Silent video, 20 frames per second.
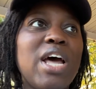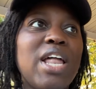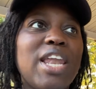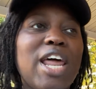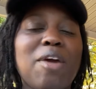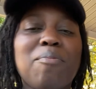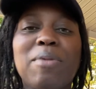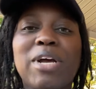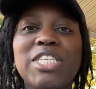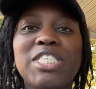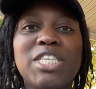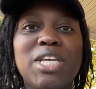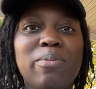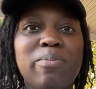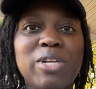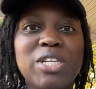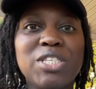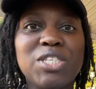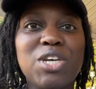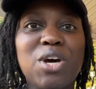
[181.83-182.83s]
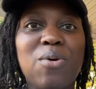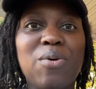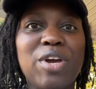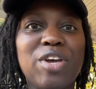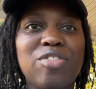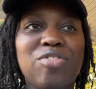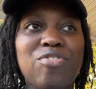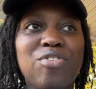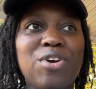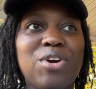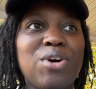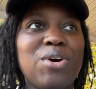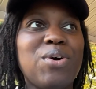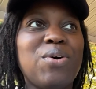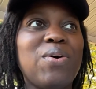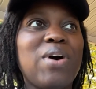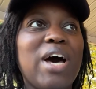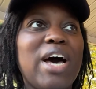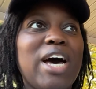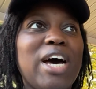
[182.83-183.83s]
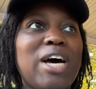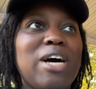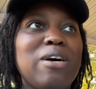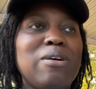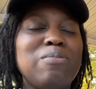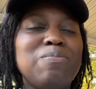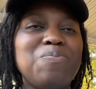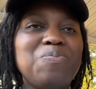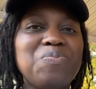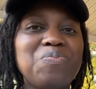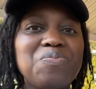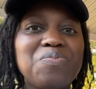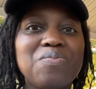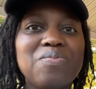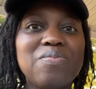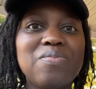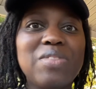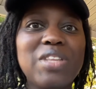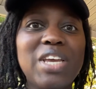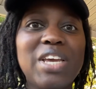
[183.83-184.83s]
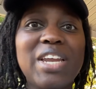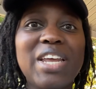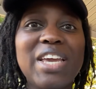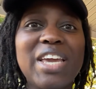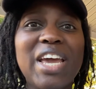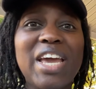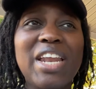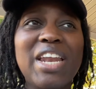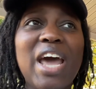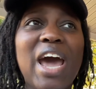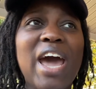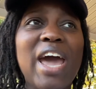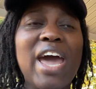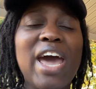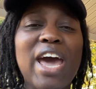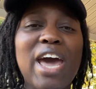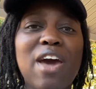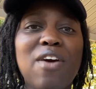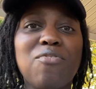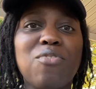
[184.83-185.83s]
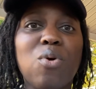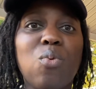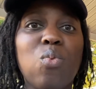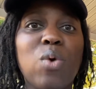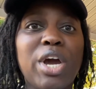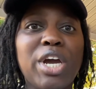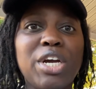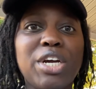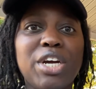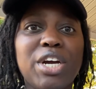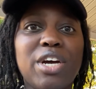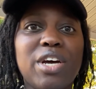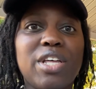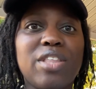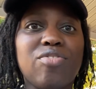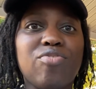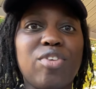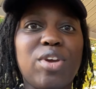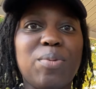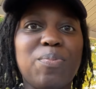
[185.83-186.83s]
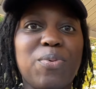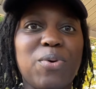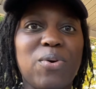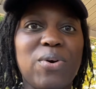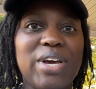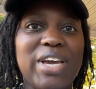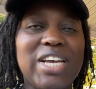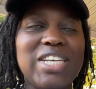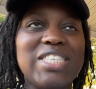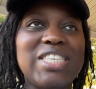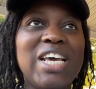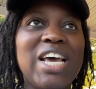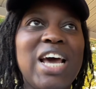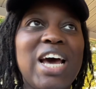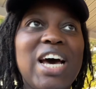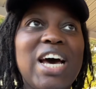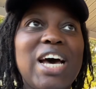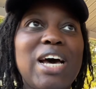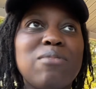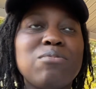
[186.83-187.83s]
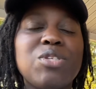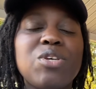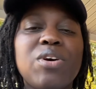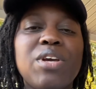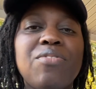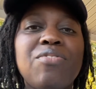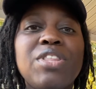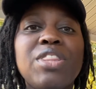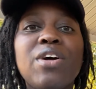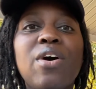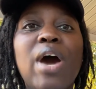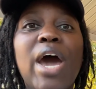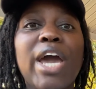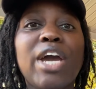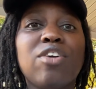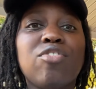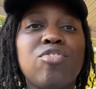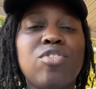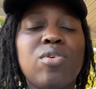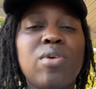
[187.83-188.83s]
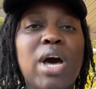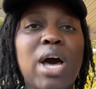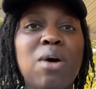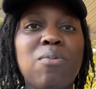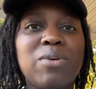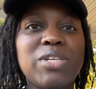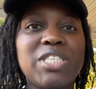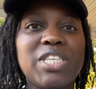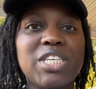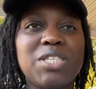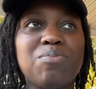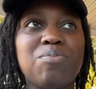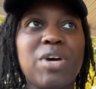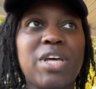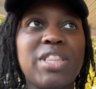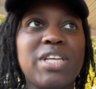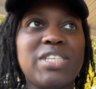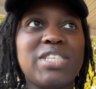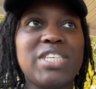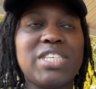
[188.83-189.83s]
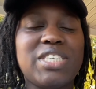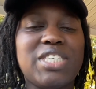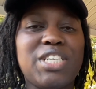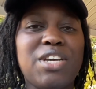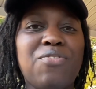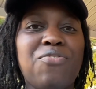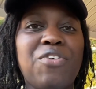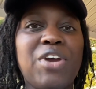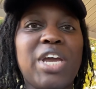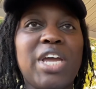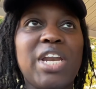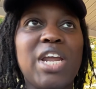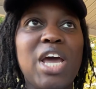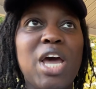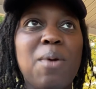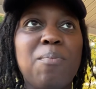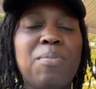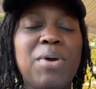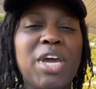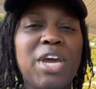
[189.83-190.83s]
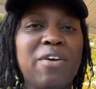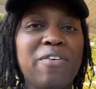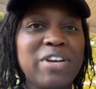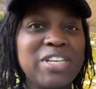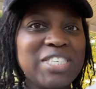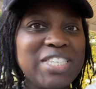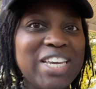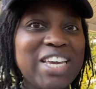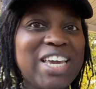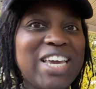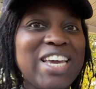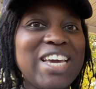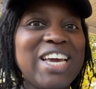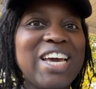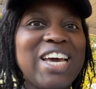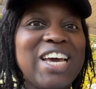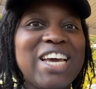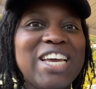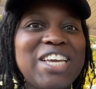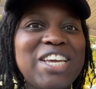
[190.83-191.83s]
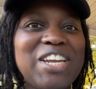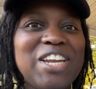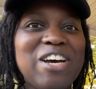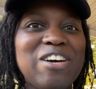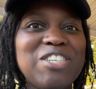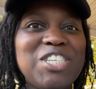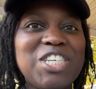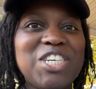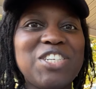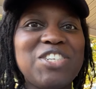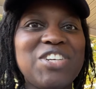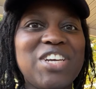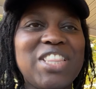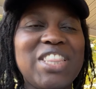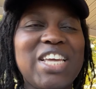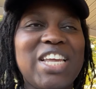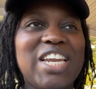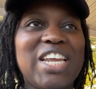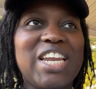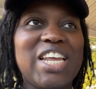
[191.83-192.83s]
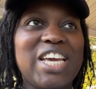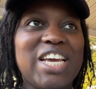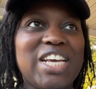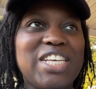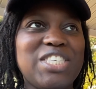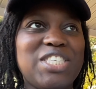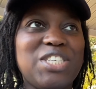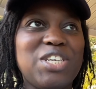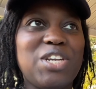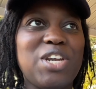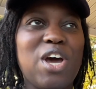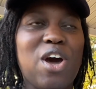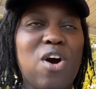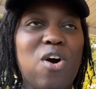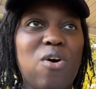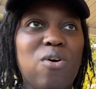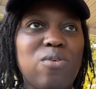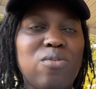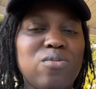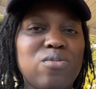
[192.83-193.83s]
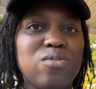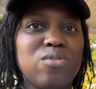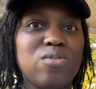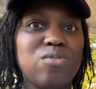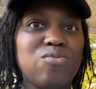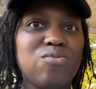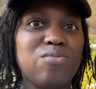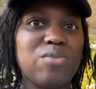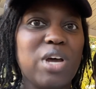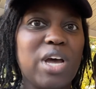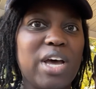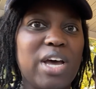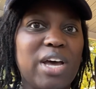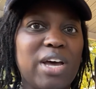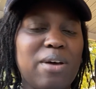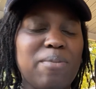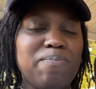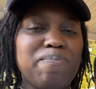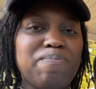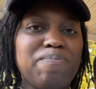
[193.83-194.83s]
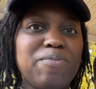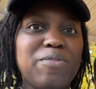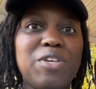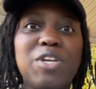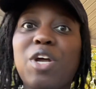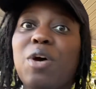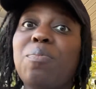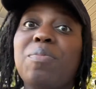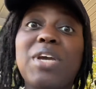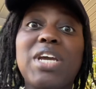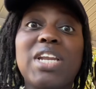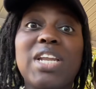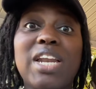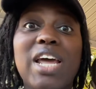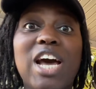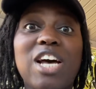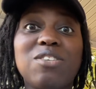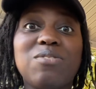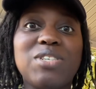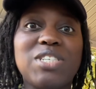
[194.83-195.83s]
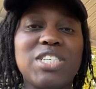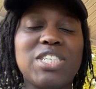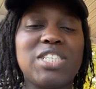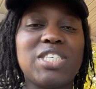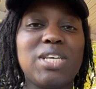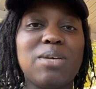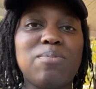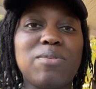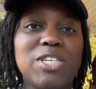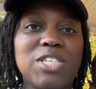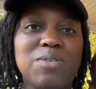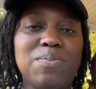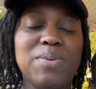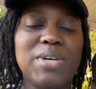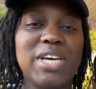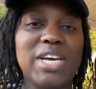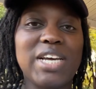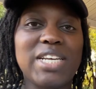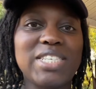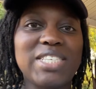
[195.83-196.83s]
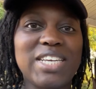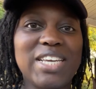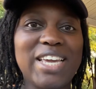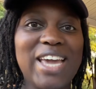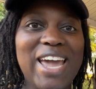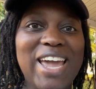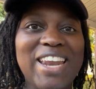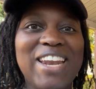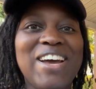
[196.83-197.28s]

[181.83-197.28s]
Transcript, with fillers: like my siblings going through um, and again i have one girl and three boys um, so even though i grew up with six brothers it's different parenting you know children than it is you know um, you know, being in the house with your siblings because again,